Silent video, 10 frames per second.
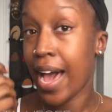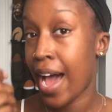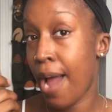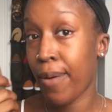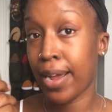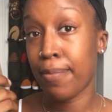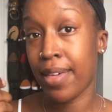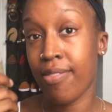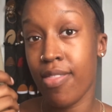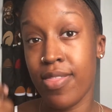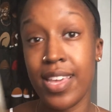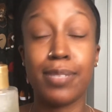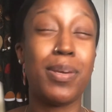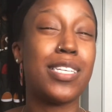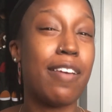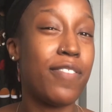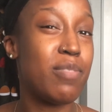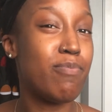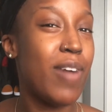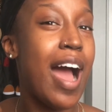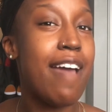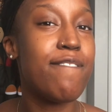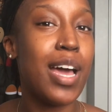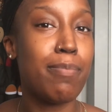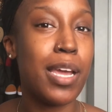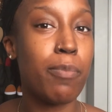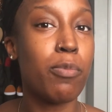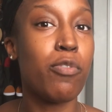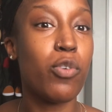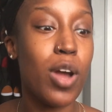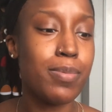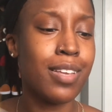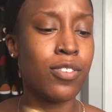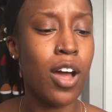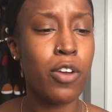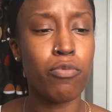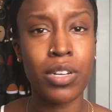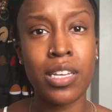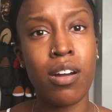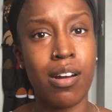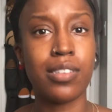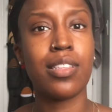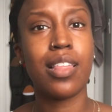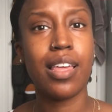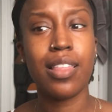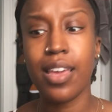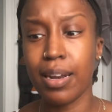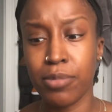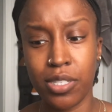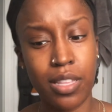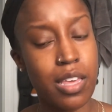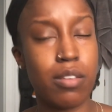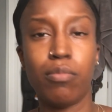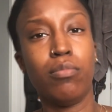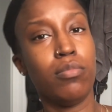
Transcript: I recommend this because I find makeup remover wipes have gotten really costly lately, and I'm just like,